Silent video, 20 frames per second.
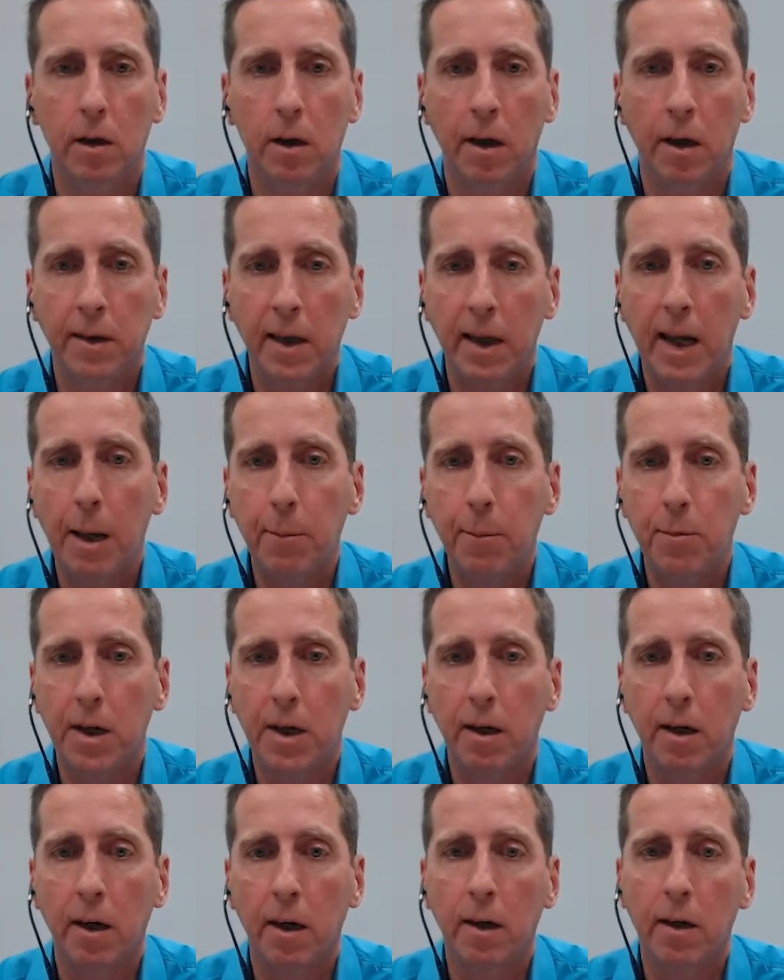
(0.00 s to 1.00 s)
And then I'm
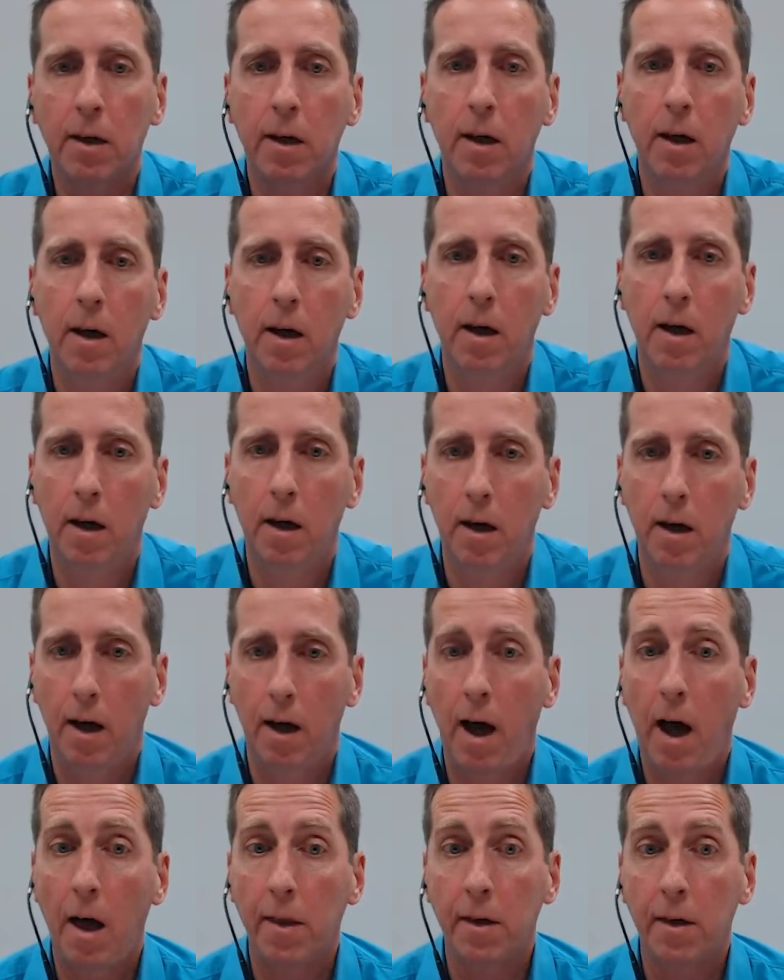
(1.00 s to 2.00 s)
checking,
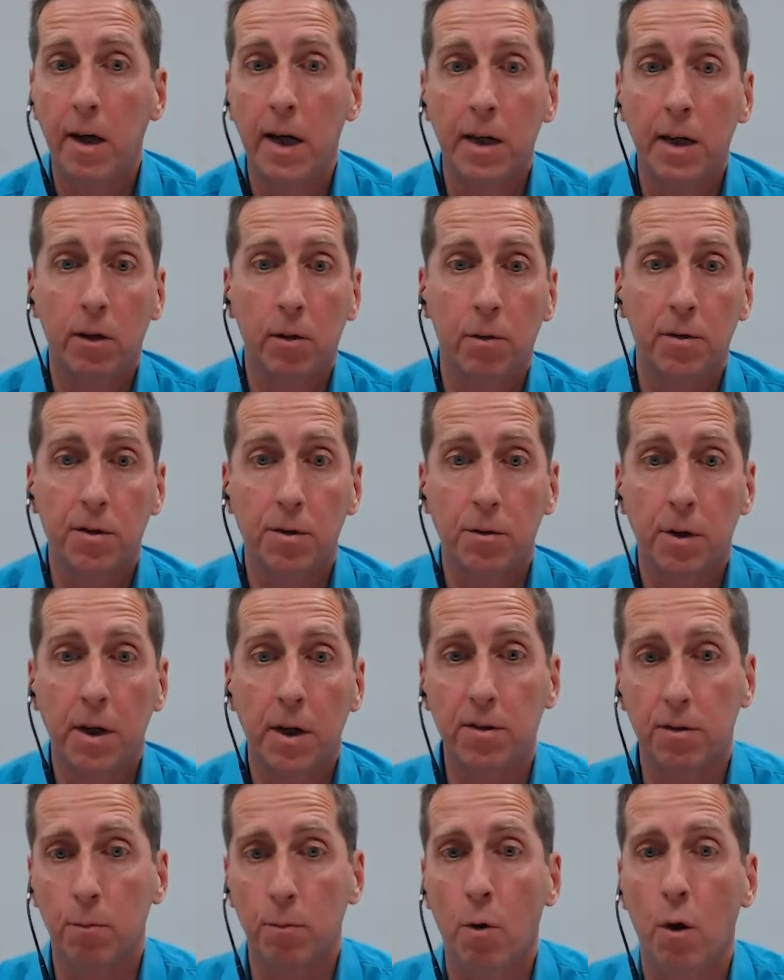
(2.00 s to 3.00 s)
are there any
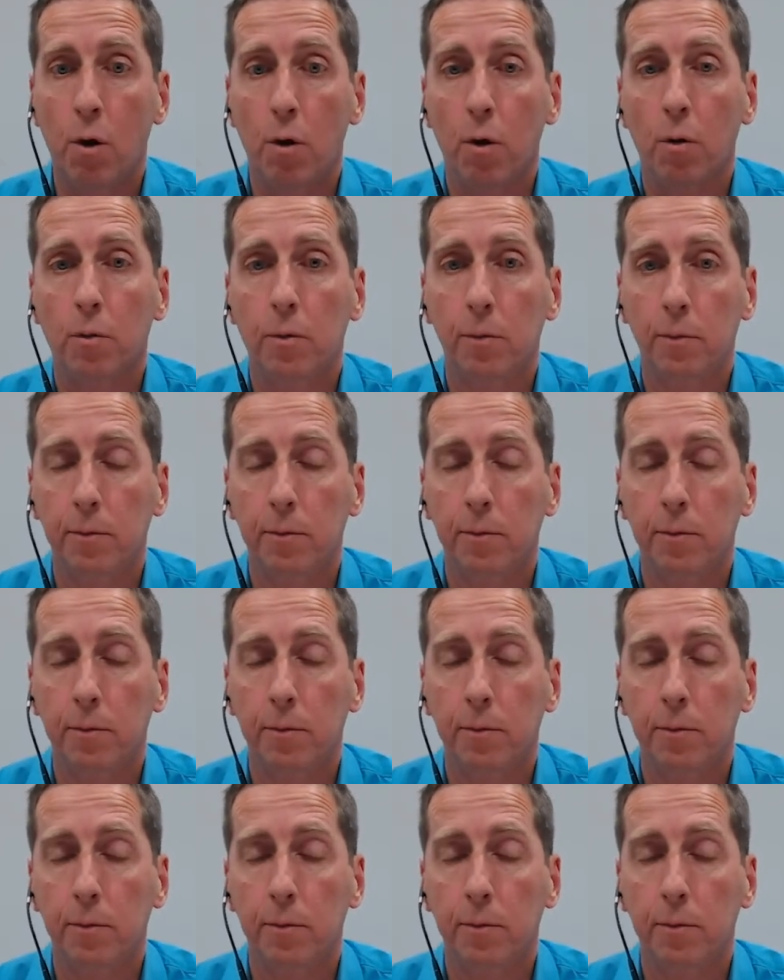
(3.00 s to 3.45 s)
constraints tomorrow?